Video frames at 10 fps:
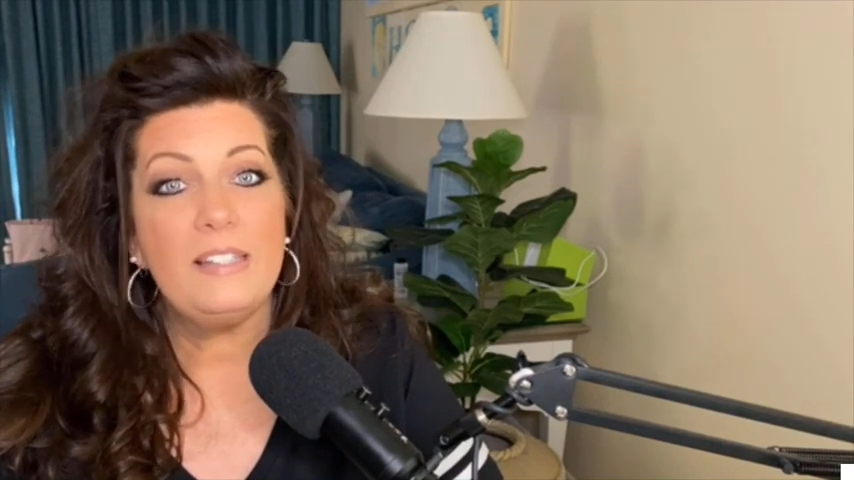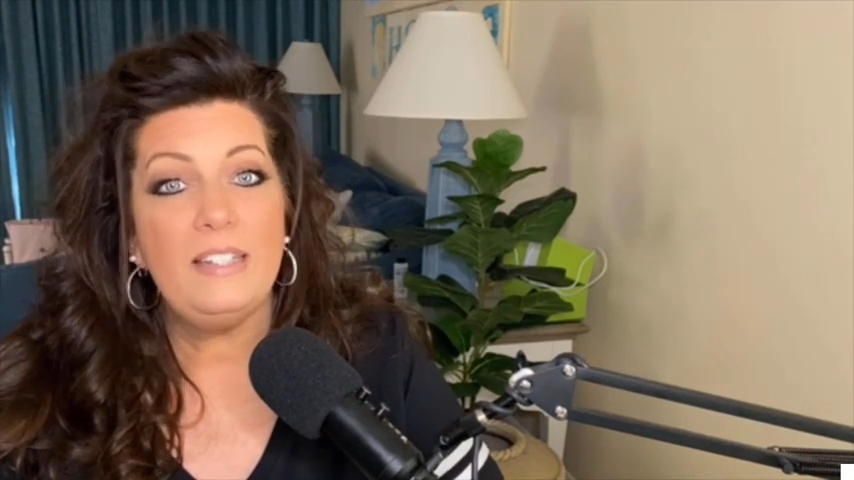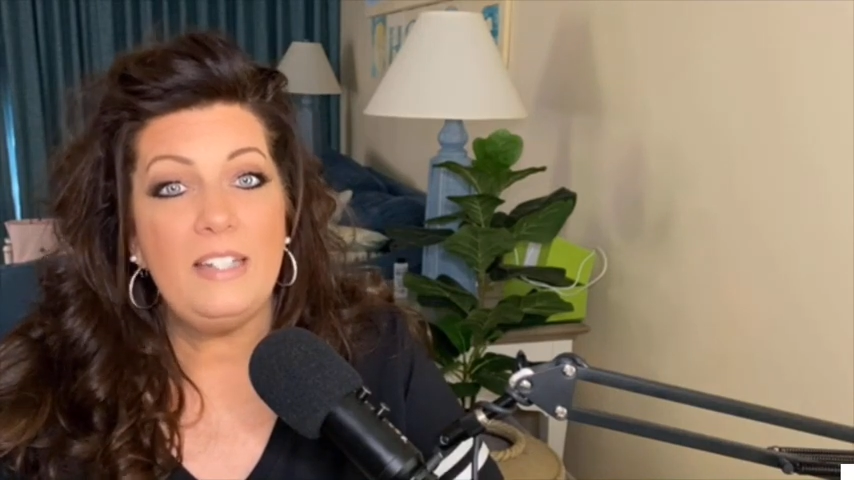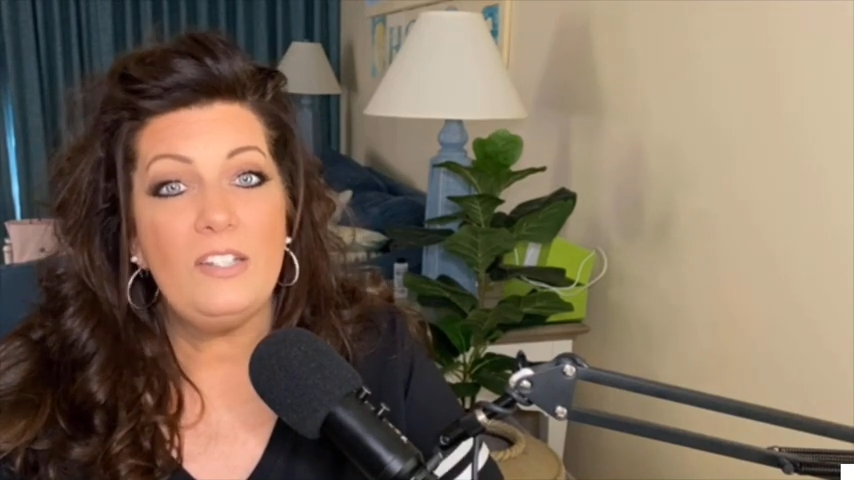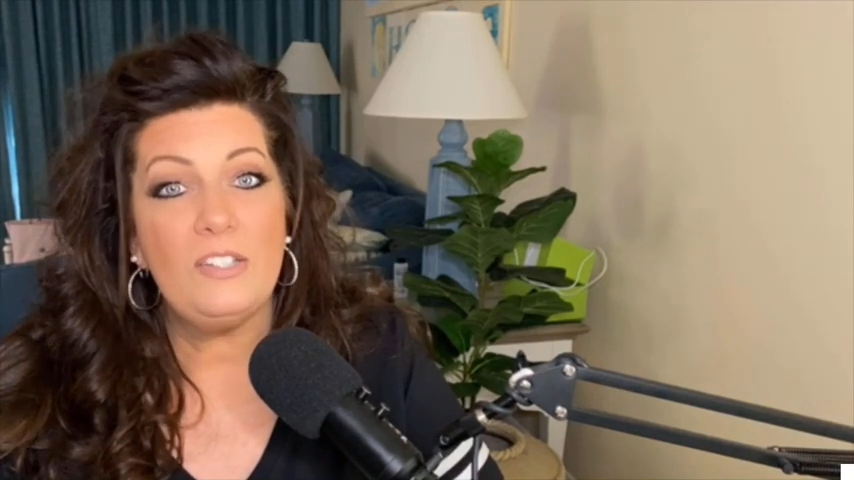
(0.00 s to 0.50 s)

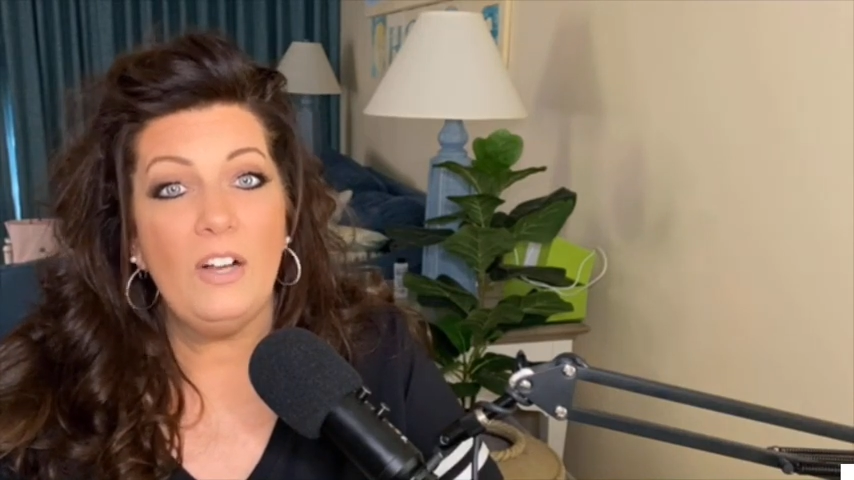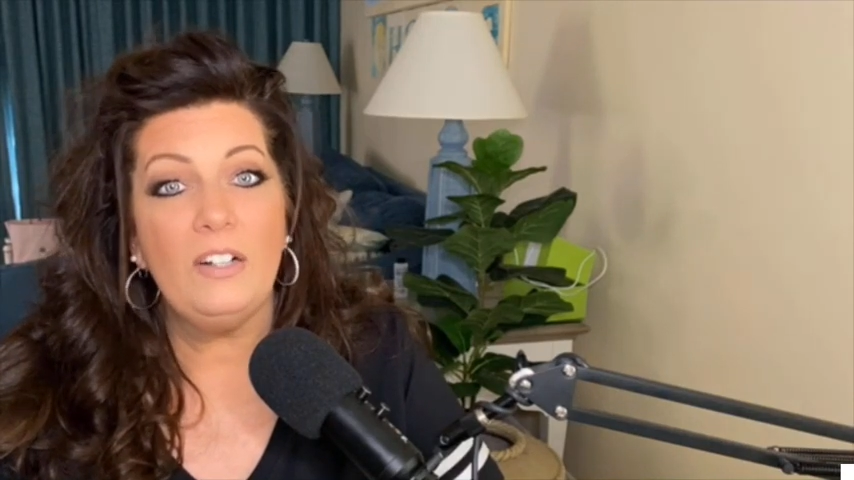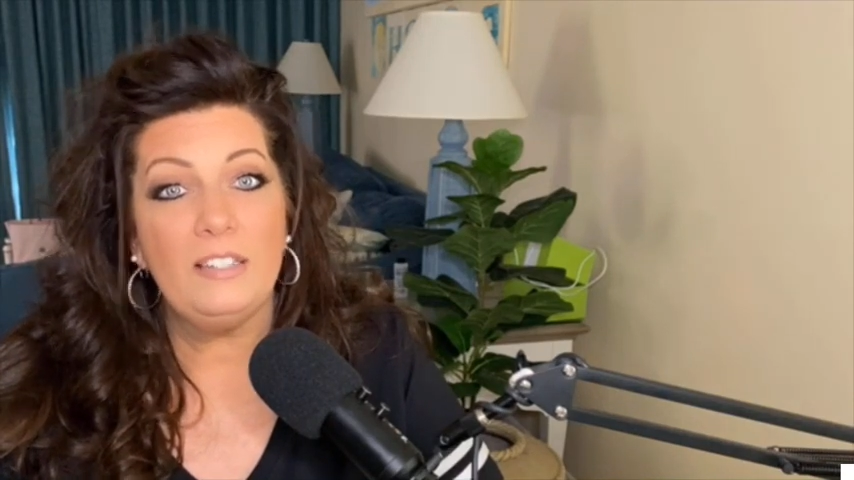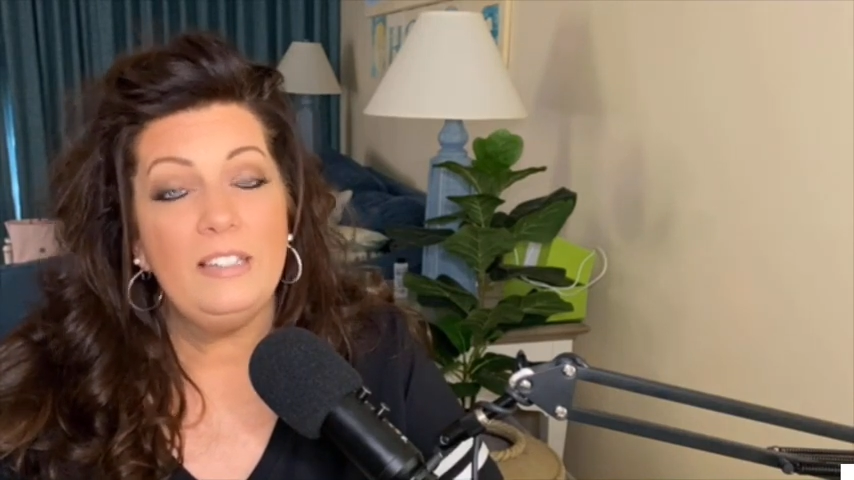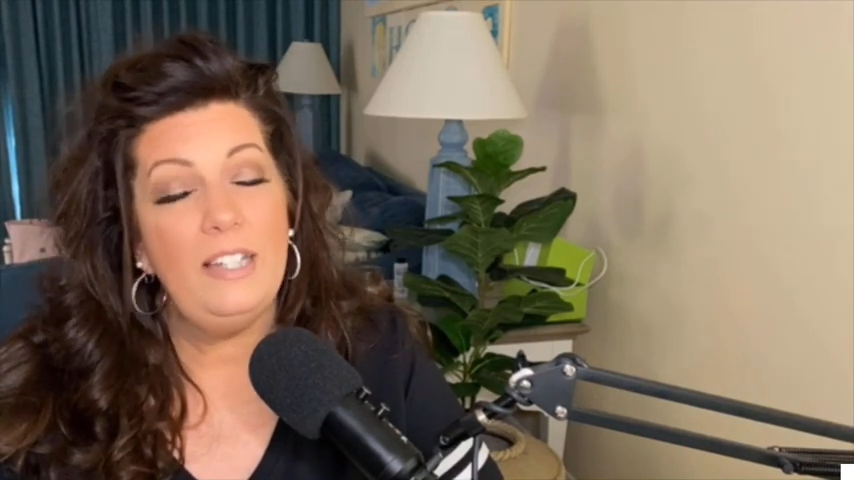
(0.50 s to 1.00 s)
to each
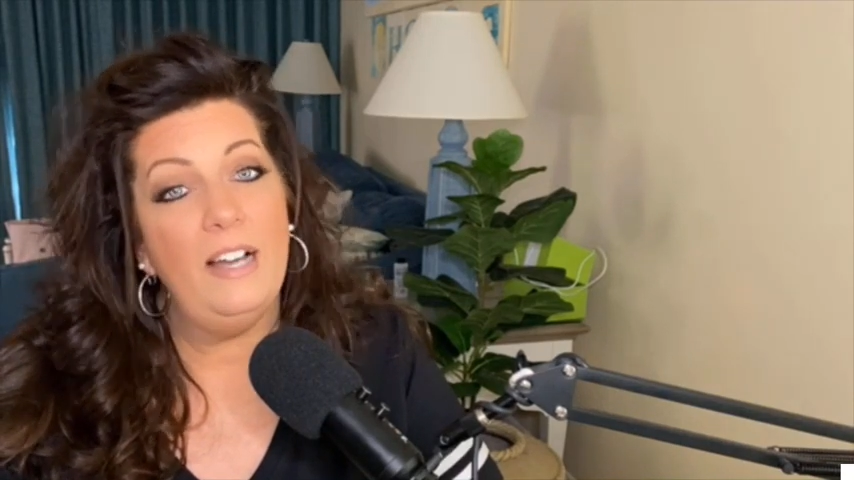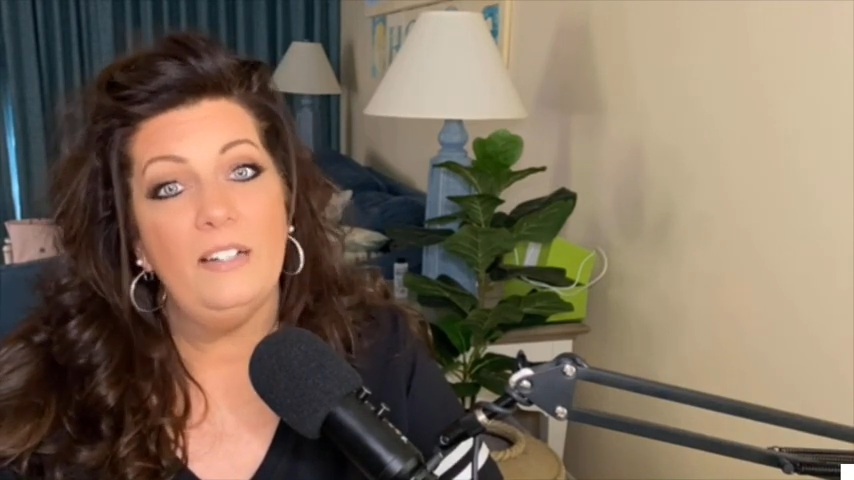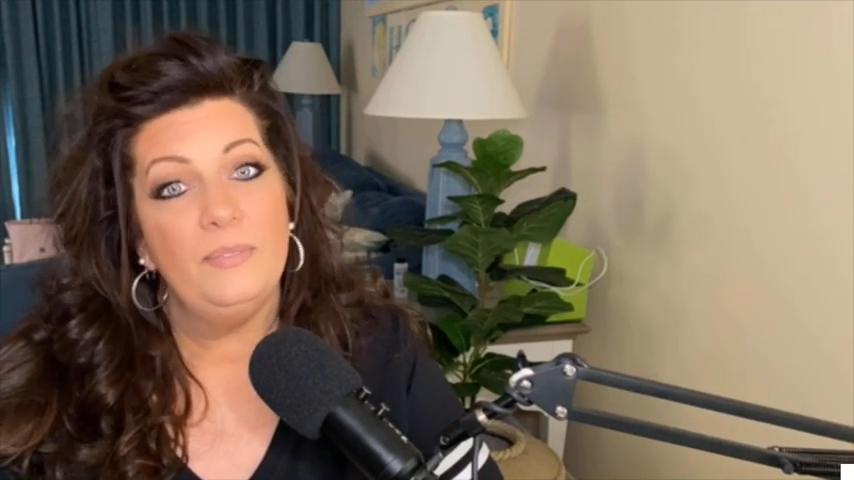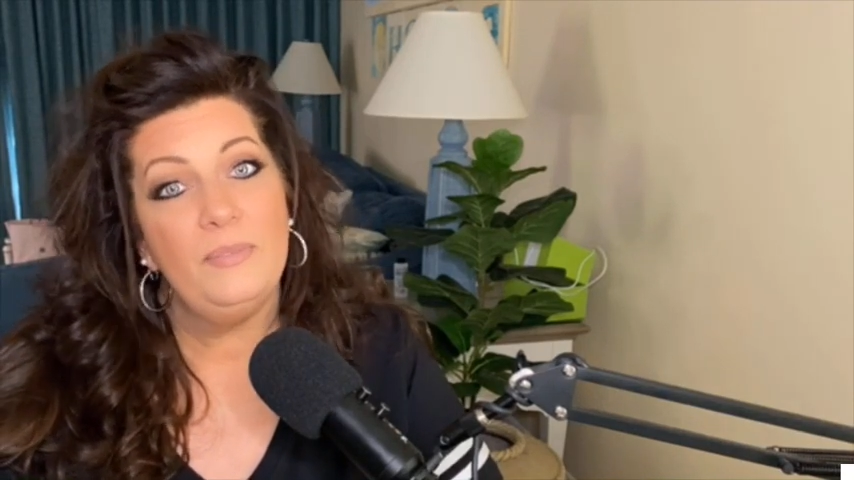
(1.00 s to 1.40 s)
song. Yeah.